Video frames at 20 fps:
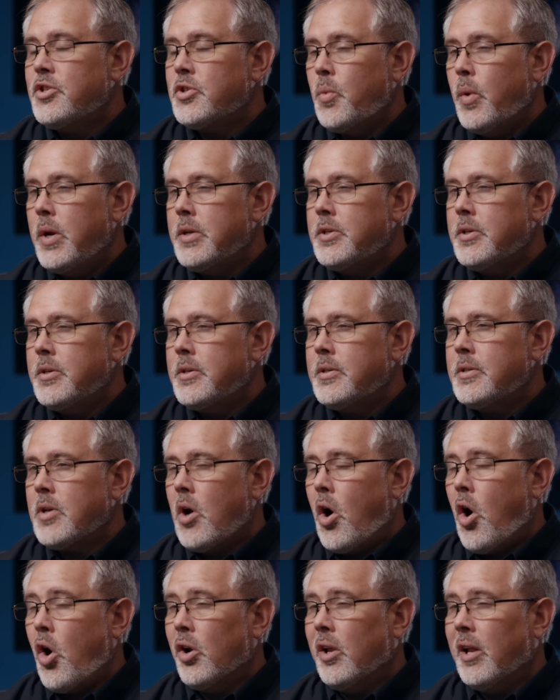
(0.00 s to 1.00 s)
switches
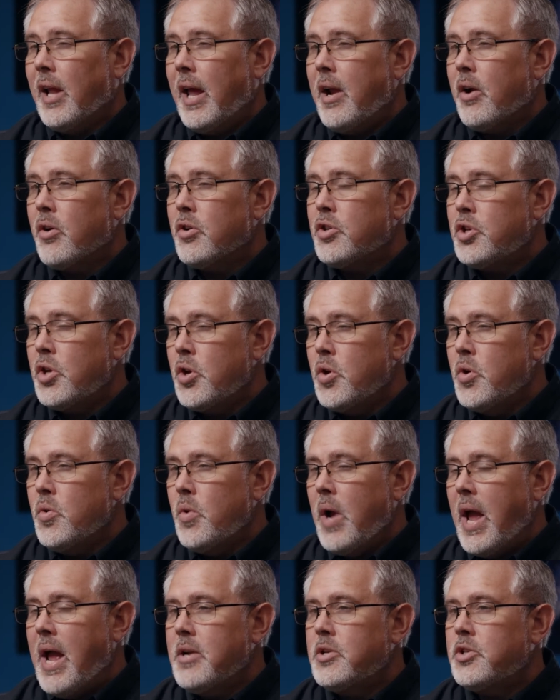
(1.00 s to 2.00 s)
are layer
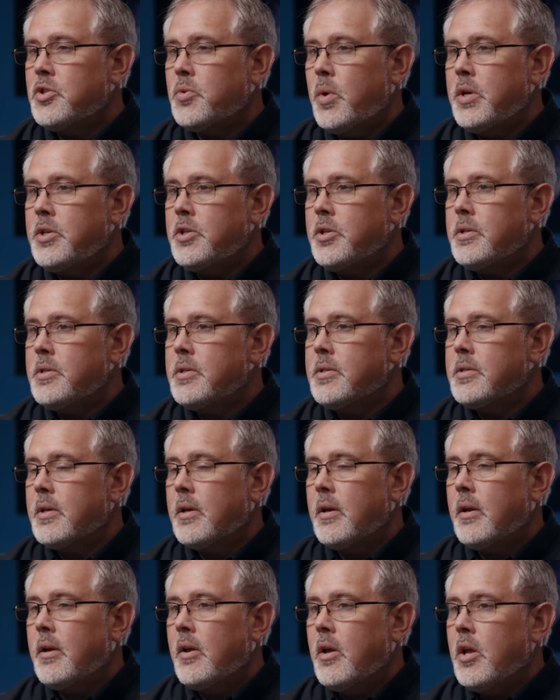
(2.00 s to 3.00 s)
2 edge
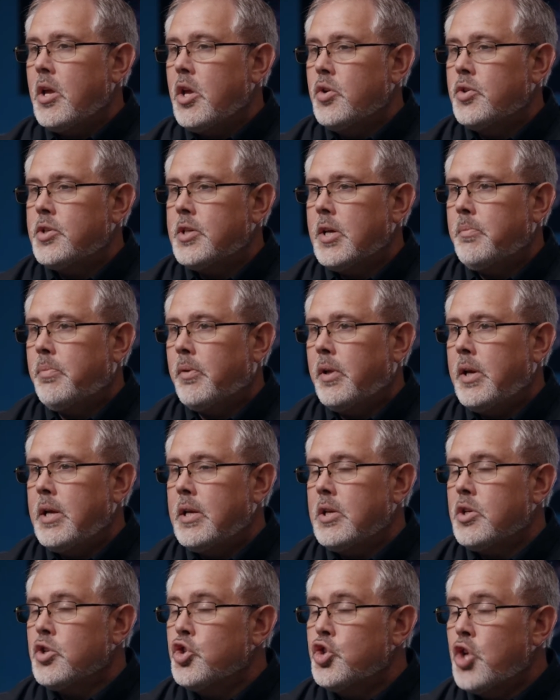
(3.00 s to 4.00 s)
switches, you
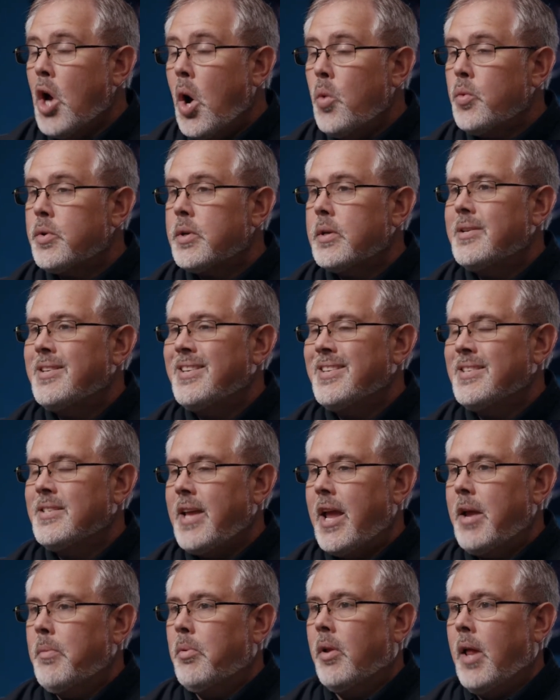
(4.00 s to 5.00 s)
simply don't
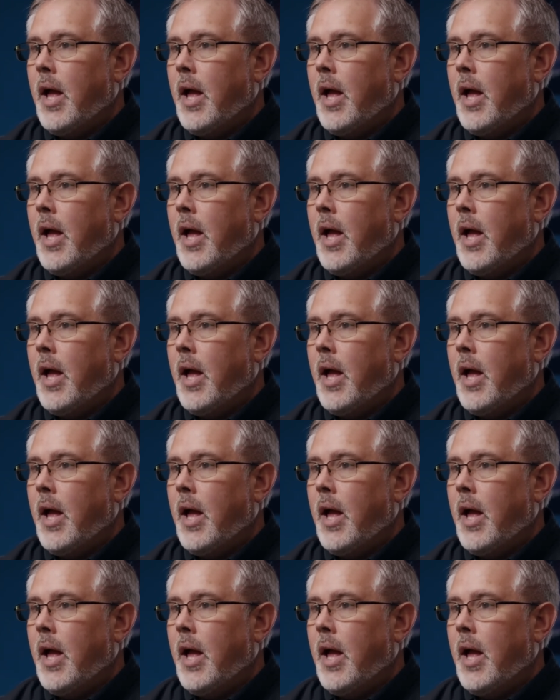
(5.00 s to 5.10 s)
disable